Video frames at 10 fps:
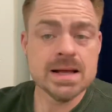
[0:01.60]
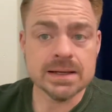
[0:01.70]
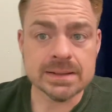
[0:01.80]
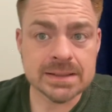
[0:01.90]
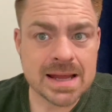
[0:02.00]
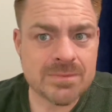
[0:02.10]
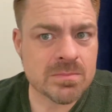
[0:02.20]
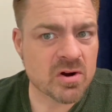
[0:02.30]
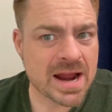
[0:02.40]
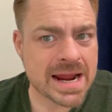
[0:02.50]
Love
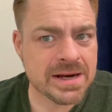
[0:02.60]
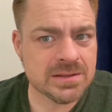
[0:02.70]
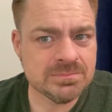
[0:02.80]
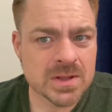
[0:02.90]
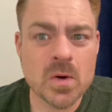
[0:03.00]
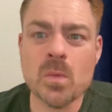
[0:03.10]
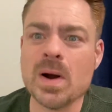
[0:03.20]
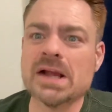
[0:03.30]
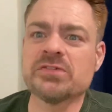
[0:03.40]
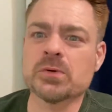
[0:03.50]
them or hate them,
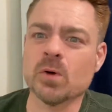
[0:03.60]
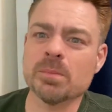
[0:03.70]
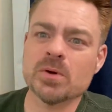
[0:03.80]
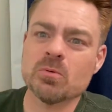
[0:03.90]
why Scorpio